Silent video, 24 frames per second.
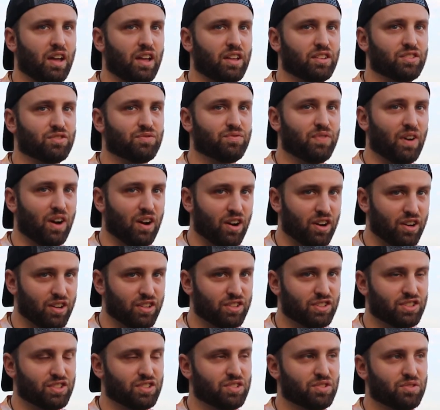As far
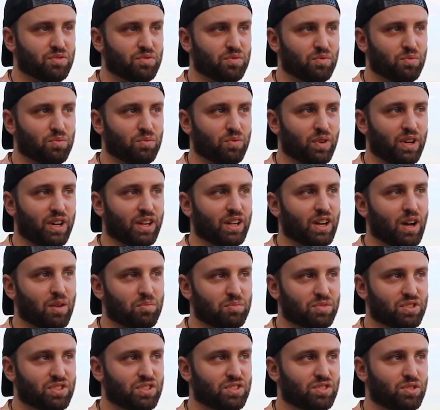as when it
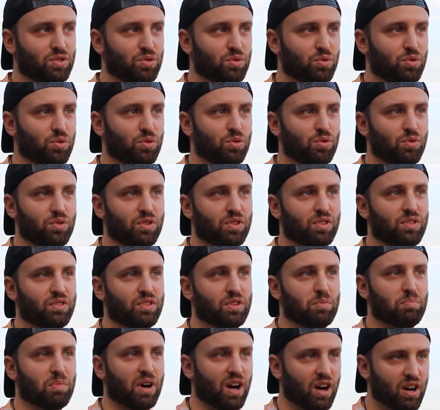comes to
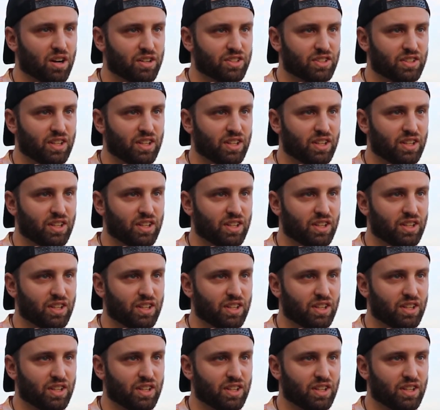the bar